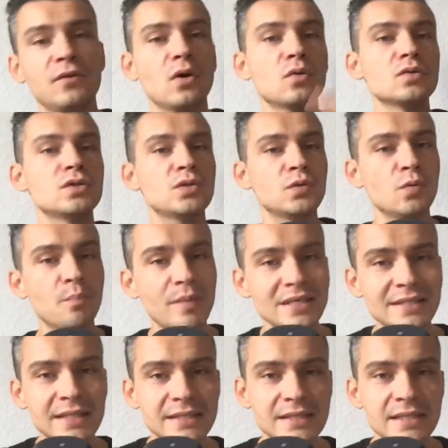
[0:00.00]
loans to
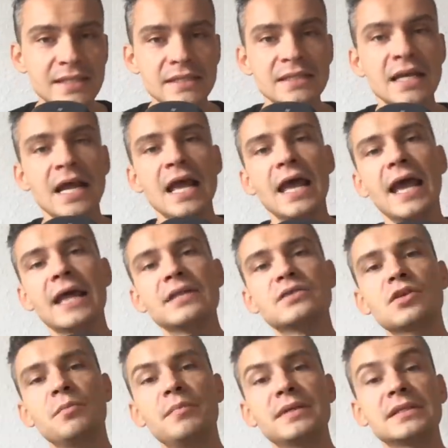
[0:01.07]
businesses, and
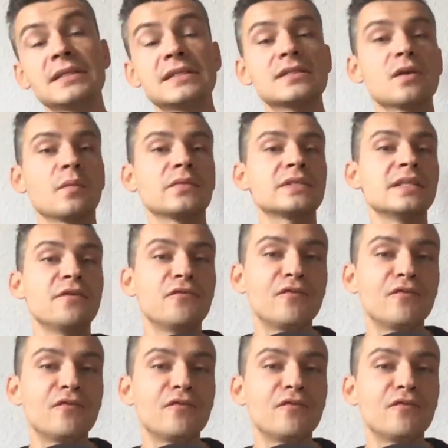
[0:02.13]
some businesses obviously